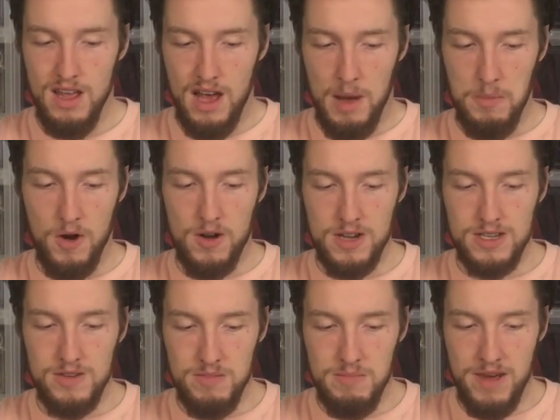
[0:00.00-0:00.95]
I'm already
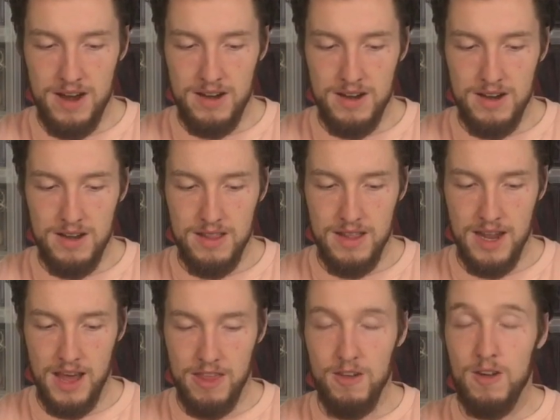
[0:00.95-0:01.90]
doing better than I
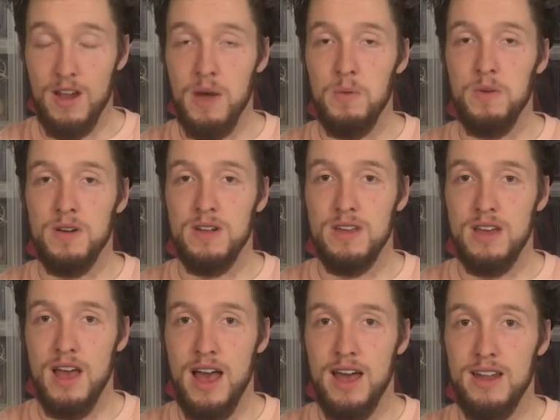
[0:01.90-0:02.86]
thought I would
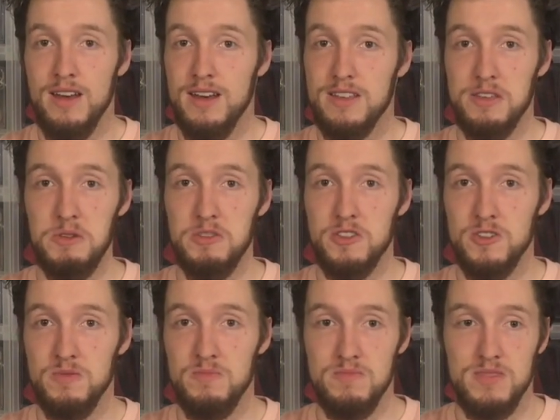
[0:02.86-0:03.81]
at YouTube.
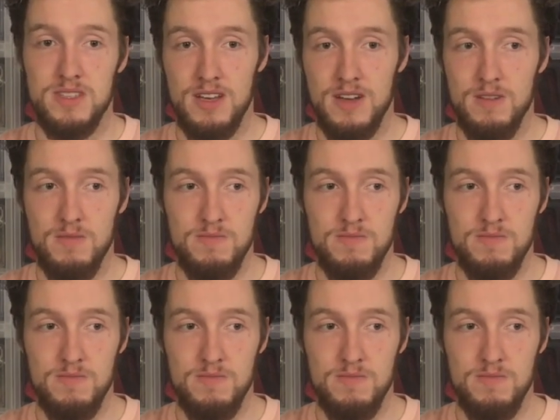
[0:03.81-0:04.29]
So,